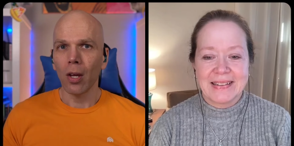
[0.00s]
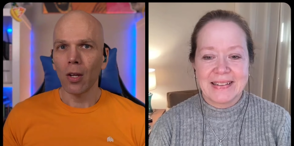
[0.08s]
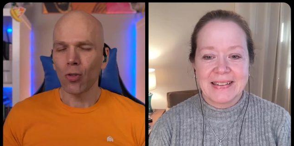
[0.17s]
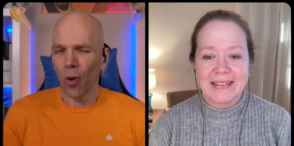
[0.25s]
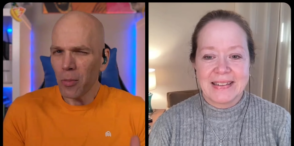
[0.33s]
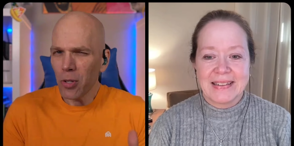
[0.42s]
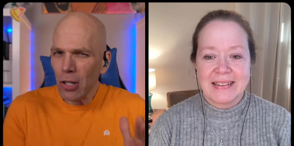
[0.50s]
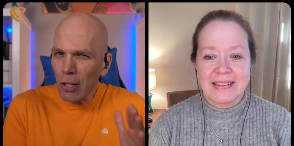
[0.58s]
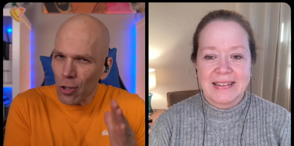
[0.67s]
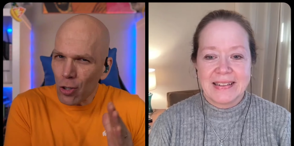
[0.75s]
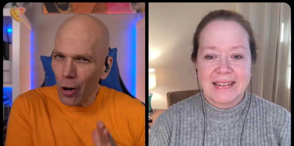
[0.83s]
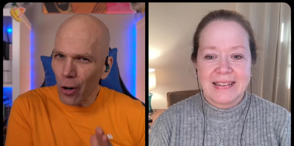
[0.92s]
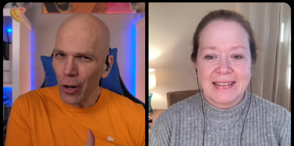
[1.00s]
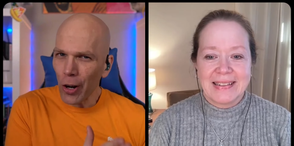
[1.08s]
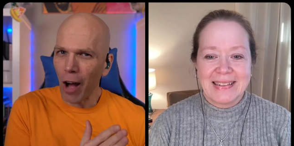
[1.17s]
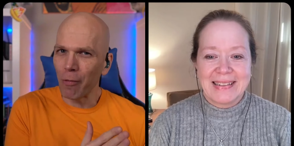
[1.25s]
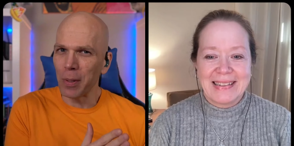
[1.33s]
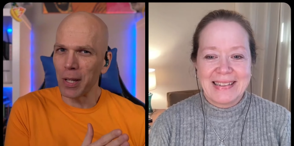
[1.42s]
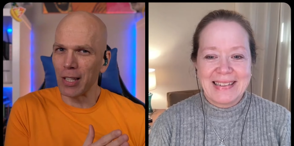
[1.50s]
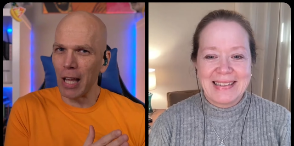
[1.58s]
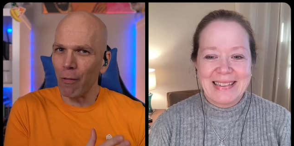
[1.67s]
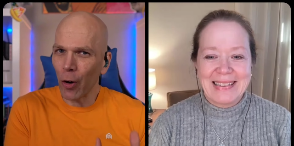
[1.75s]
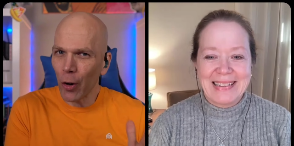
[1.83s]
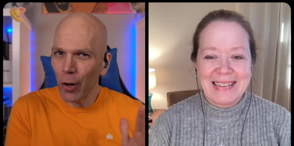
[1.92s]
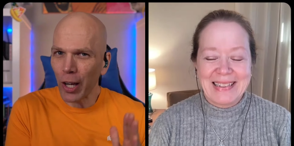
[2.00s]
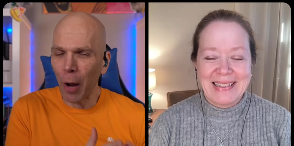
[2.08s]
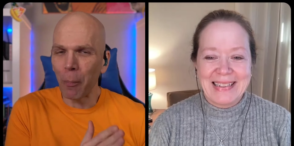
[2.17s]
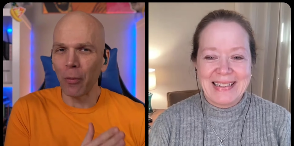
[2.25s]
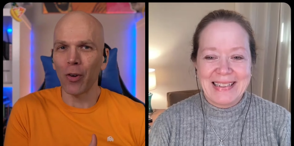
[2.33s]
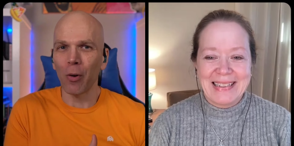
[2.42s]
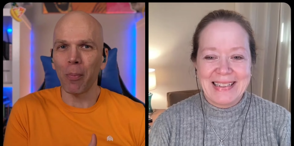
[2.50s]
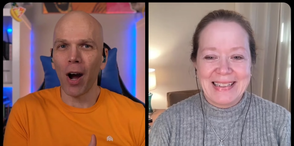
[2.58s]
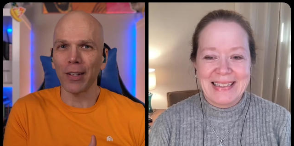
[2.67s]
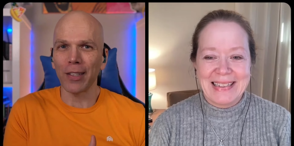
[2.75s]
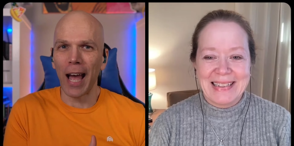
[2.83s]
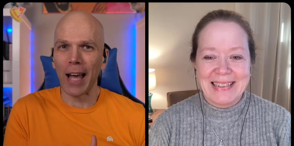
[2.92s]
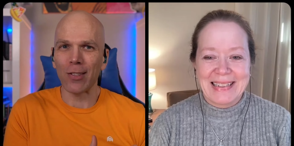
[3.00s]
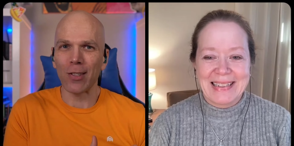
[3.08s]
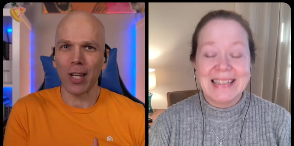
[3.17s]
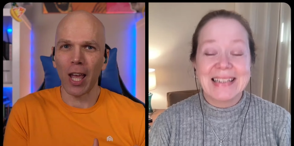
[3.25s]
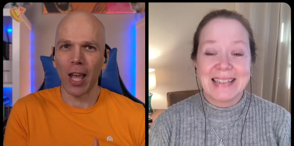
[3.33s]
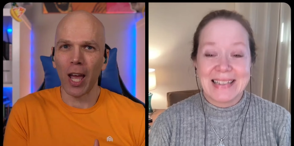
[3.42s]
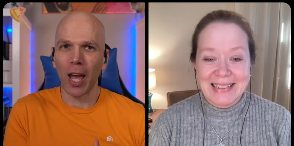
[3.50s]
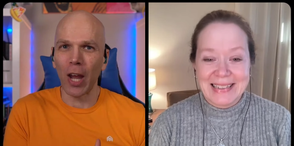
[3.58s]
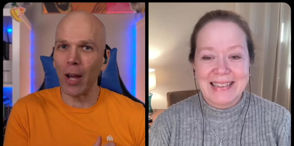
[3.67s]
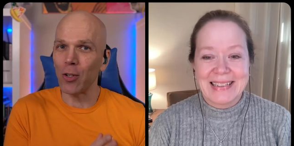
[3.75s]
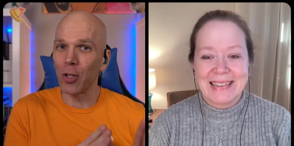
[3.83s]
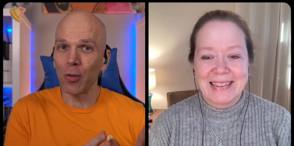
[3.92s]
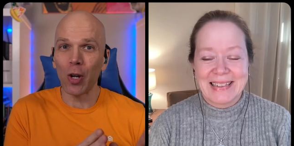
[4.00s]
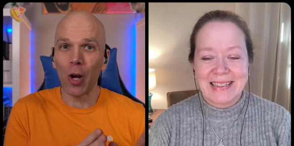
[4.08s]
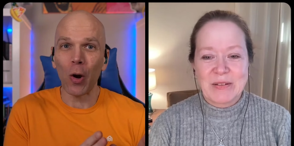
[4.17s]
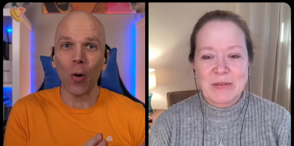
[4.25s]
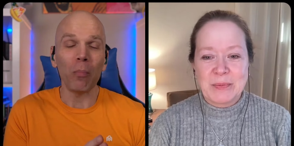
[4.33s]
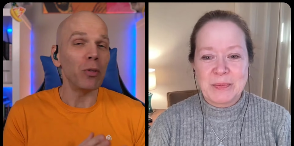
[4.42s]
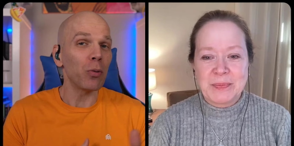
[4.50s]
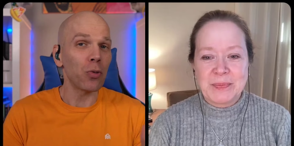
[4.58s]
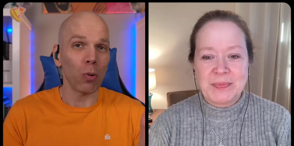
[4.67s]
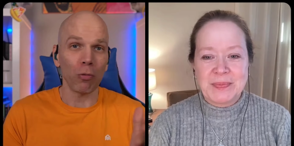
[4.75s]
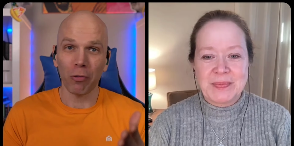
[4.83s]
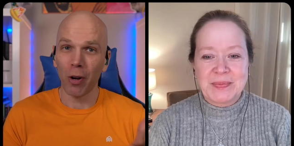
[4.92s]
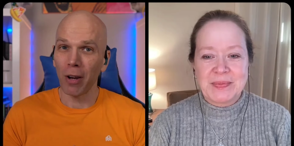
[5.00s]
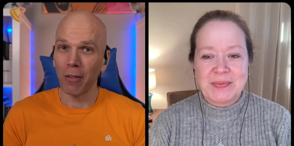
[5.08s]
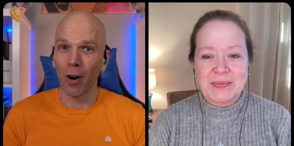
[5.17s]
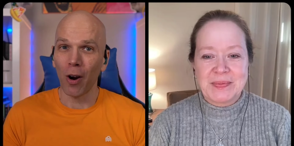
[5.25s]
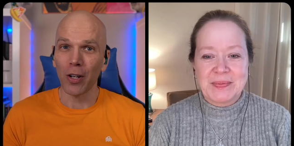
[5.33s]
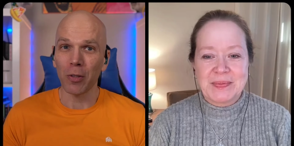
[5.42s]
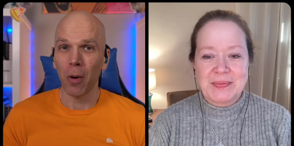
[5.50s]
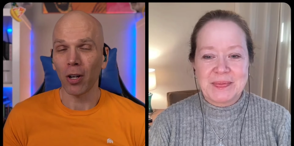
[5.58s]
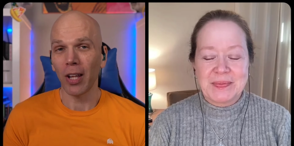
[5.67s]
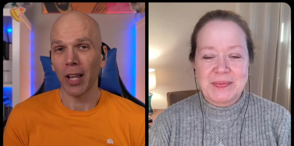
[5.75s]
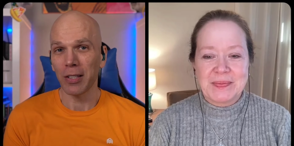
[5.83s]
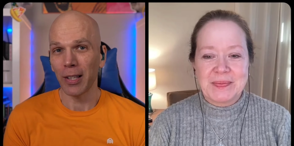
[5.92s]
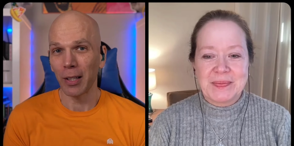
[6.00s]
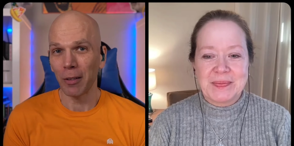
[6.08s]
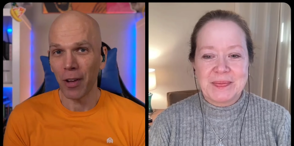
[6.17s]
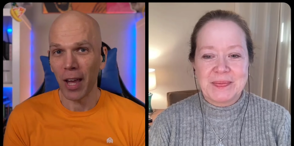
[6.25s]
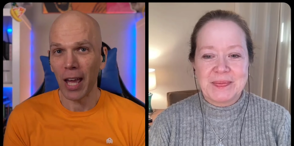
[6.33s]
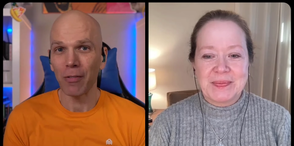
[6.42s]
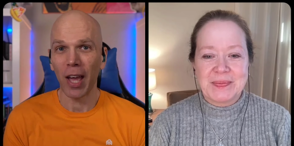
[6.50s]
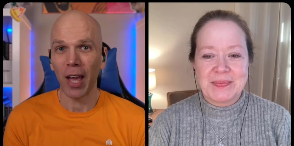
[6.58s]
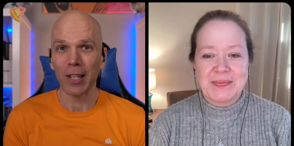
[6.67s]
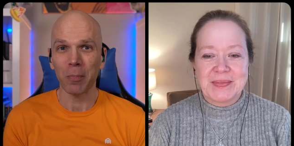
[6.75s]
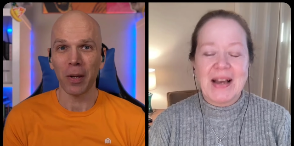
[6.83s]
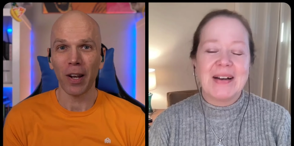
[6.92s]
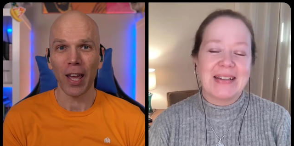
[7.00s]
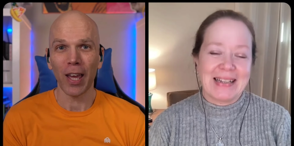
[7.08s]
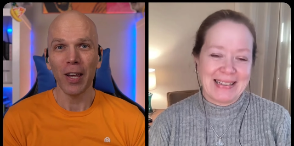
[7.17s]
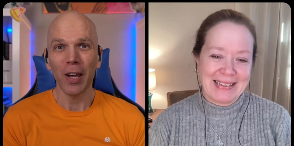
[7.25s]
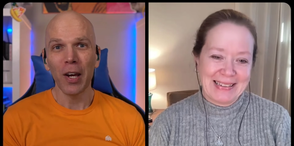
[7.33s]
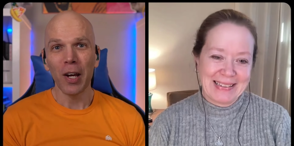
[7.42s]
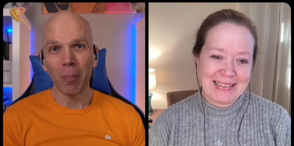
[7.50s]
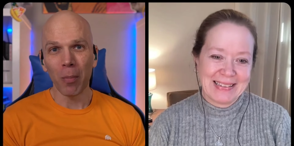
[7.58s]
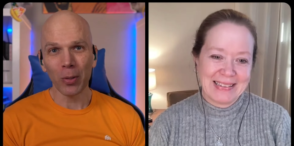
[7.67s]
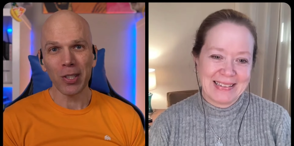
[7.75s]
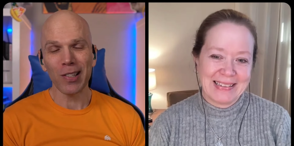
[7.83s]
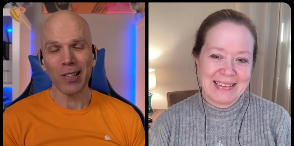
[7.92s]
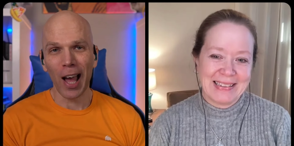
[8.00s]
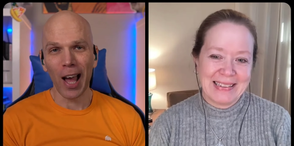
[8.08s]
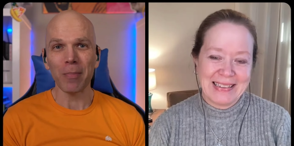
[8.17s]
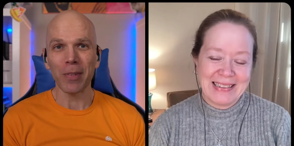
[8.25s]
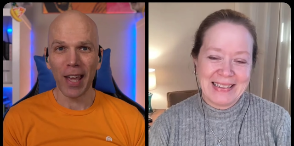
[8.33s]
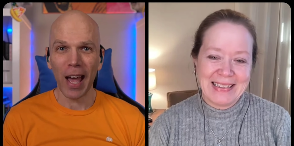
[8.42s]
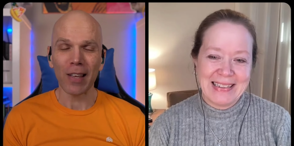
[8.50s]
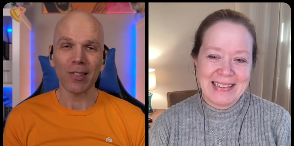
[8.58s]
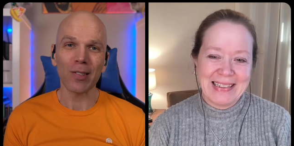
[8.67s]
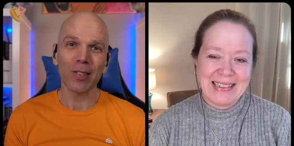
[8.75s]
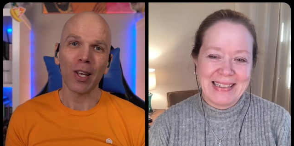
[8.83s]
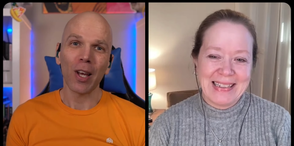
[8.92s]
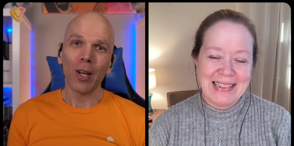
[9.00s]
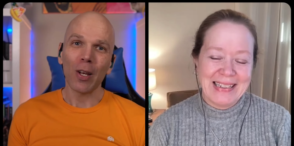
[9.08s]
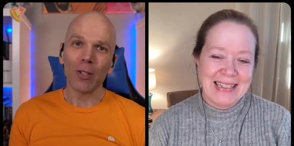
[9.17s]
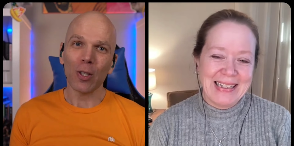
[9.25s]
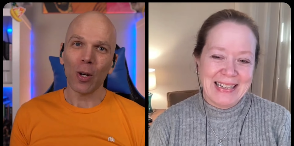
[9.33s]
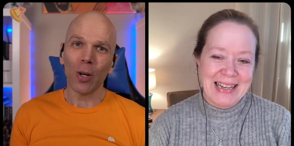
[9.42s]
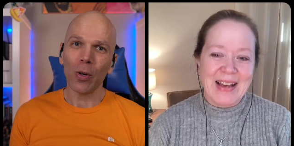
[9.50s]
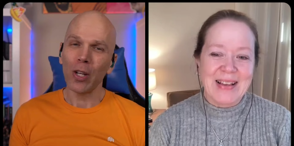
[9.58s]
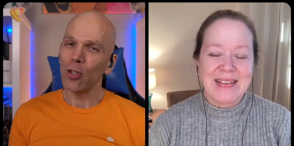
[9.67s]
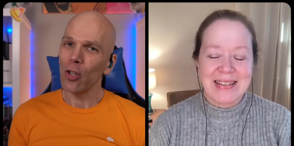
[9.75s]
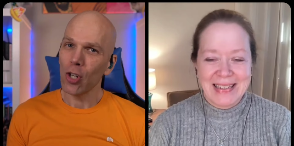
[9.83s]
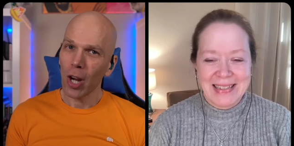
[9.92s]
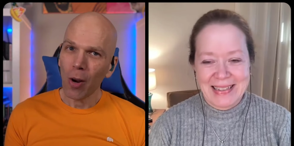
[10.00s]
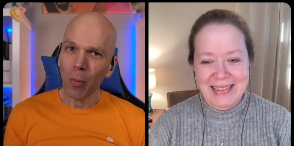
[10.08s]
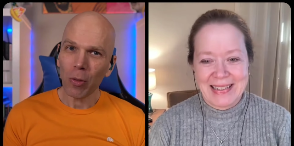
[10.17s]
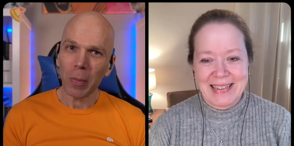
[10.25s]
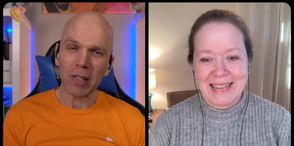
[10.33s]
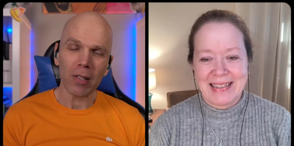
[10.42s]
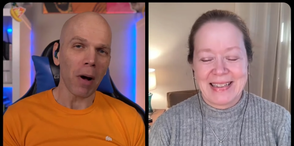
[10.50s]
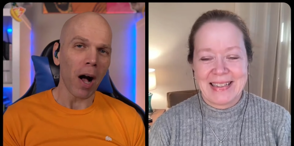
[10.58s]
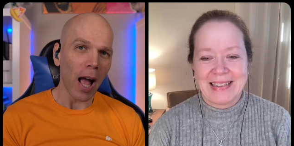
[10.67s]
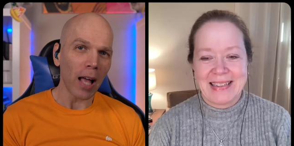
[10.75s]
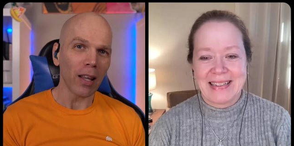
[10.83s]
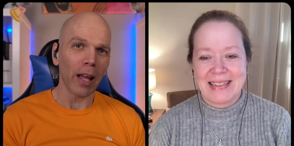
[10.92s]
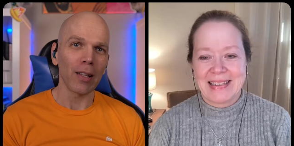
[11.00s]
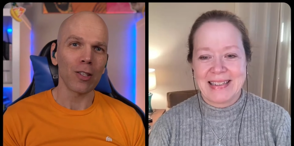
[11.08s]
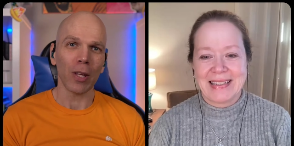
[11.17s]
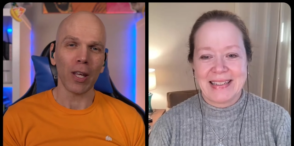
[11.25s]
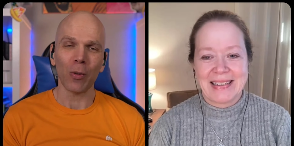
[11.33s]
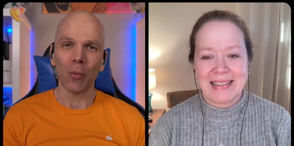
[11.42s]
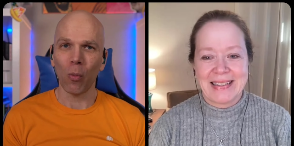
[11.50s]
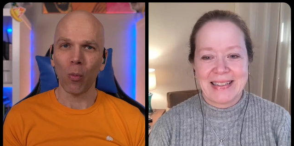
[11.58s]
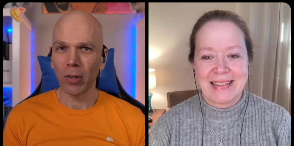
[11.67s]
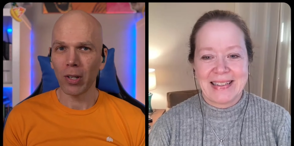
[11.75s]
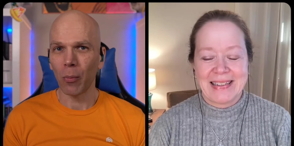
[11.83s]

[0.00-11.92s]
Speaker 1: So I'm just going to start it off because I've heard a couple of your podcasts, and I do know mutual friend of ours, Mark Leslie Lefebvre, has been oh, a yeah multi-time guests. So yeah. could you share with me some highlights in working